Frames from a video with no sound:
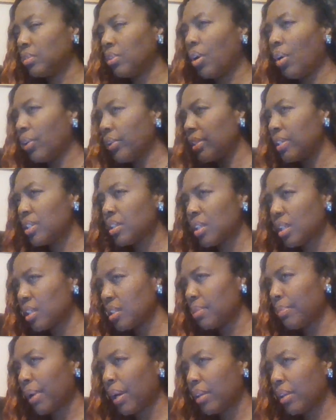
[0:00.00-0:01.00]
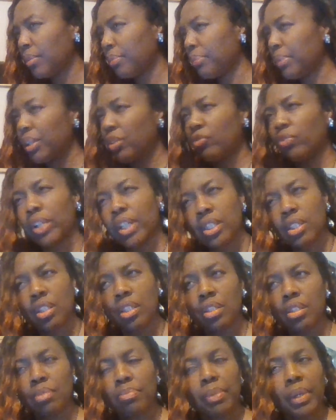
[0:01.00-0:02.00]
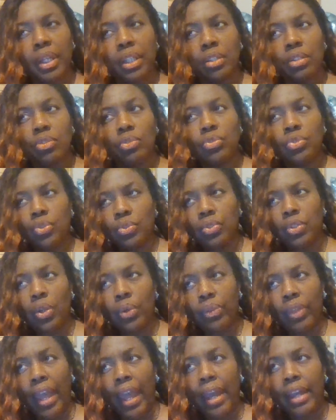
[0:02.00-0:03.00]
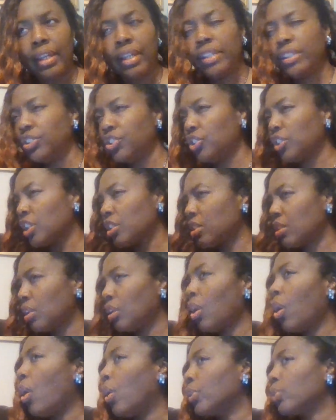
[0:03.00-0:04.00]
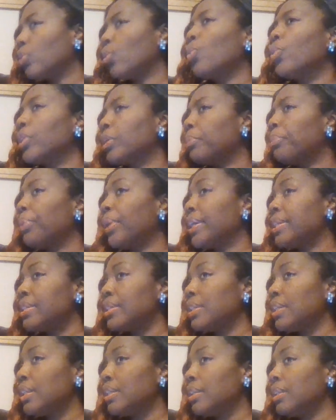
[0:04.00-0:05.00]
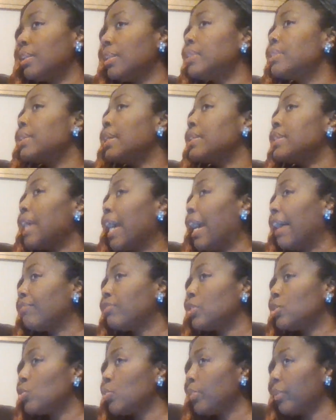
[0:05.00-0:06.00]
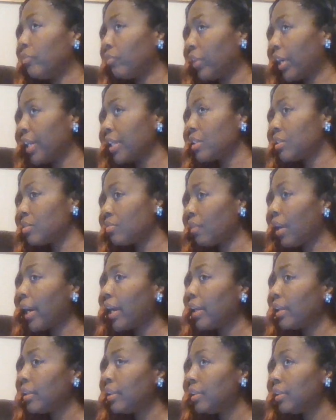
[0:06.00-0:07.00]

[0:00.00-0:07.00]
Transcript: all these things about him being racist, but you do know that he's just a law and order president, and it doesn't have to do with race, right?